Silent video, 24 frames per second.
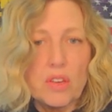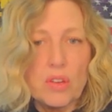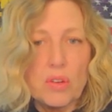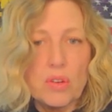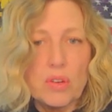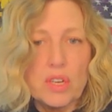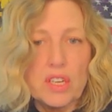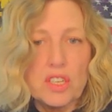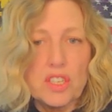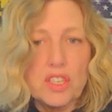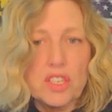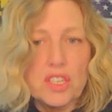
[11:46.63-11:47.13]

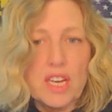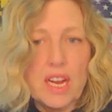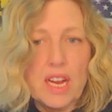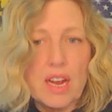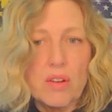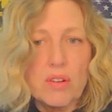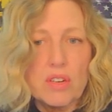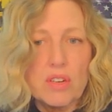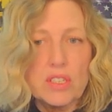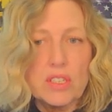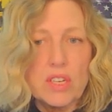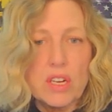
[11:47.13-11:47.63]
You can
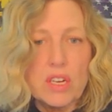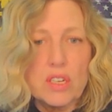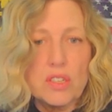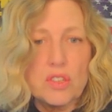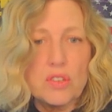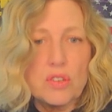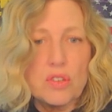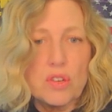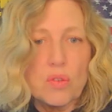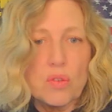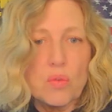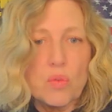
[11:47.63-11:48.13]
shower as long
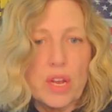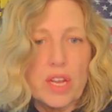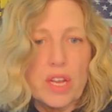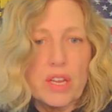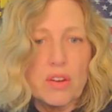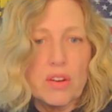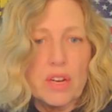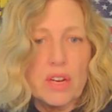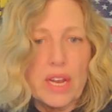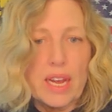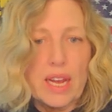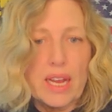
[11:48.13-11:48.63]
as you don't
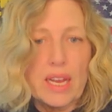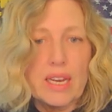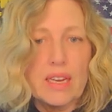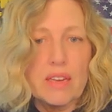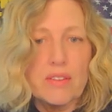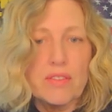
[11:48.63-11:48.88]
wet your head.